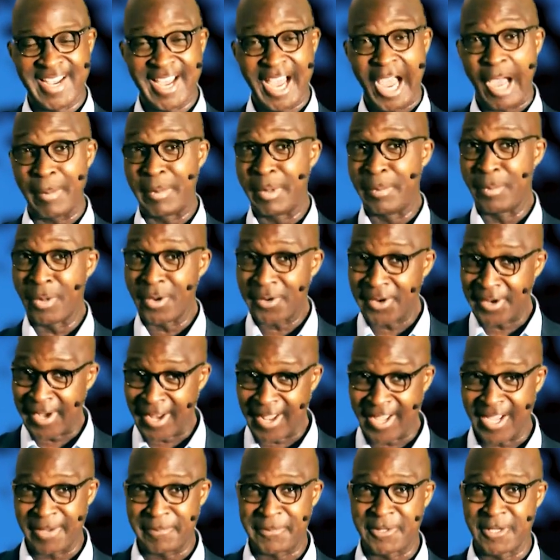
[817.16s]
I'll be more than
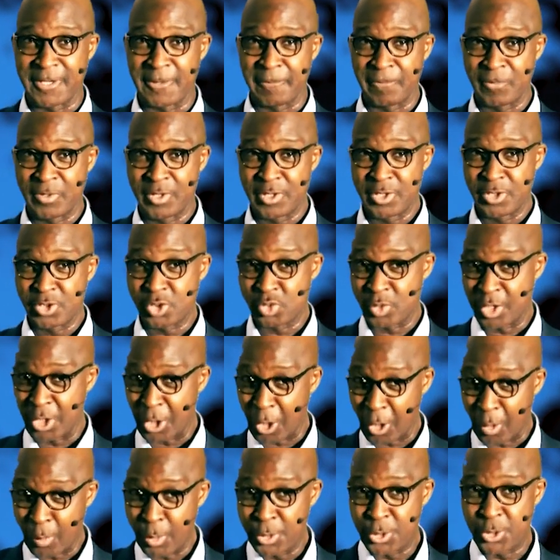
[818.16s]
happy to
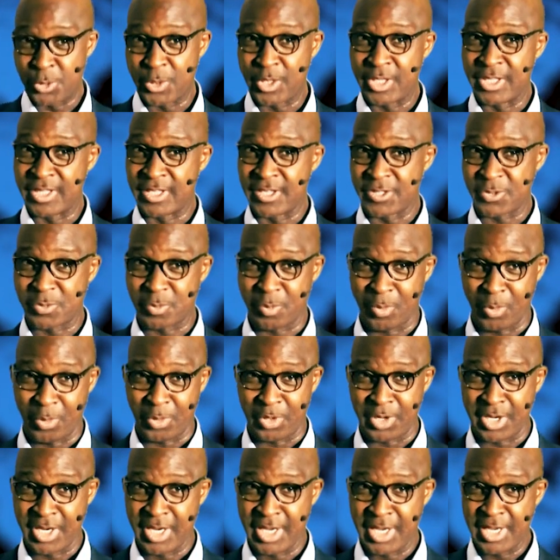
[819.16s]
encourage you in this work